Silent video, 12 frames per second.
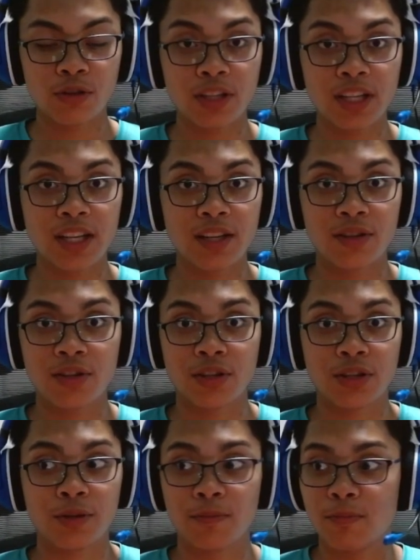is
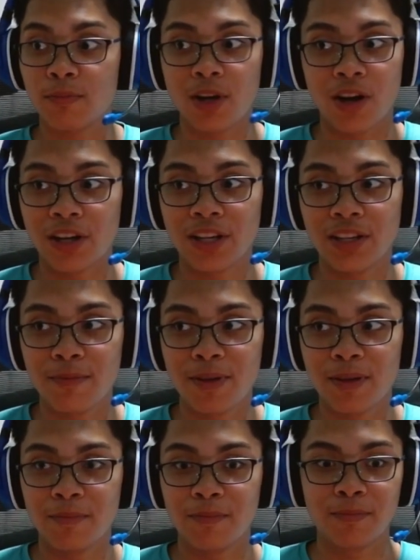just
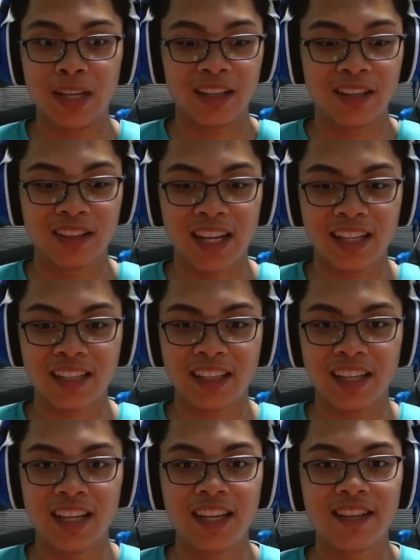arguably better. Like,
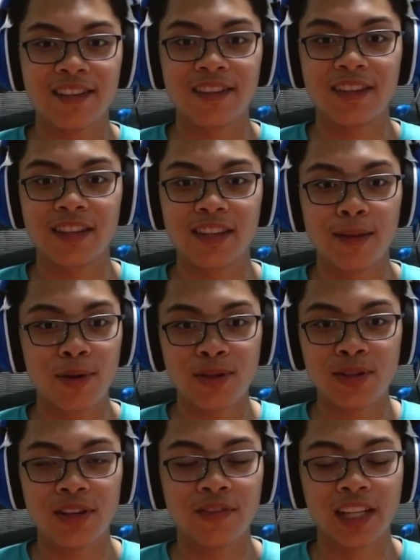it is the
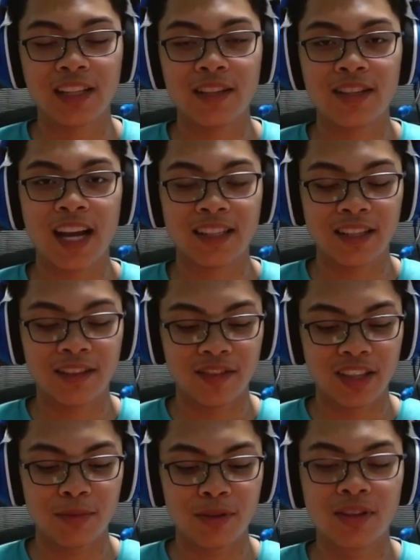most effective tactic
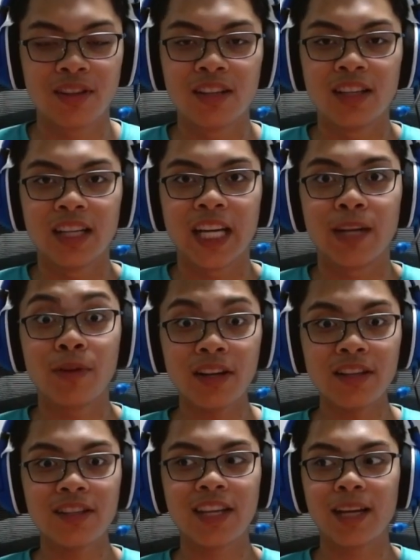available. And one of
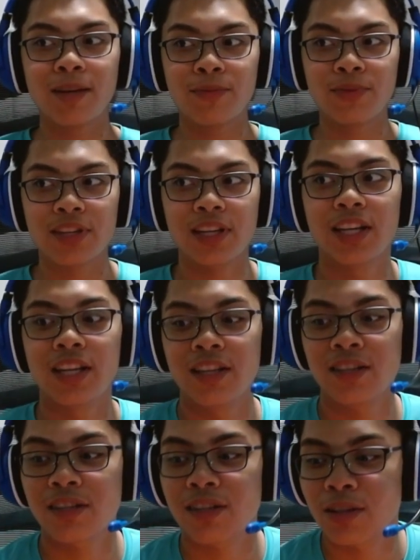these games
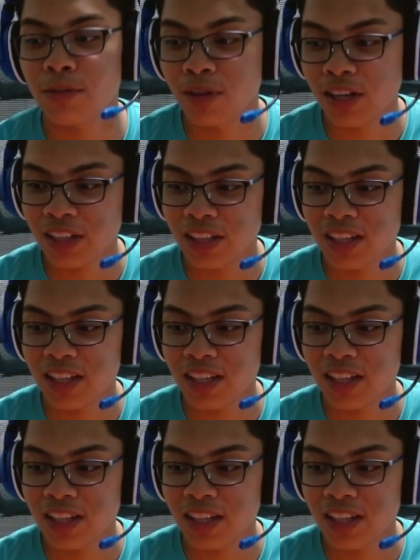is Rocket League.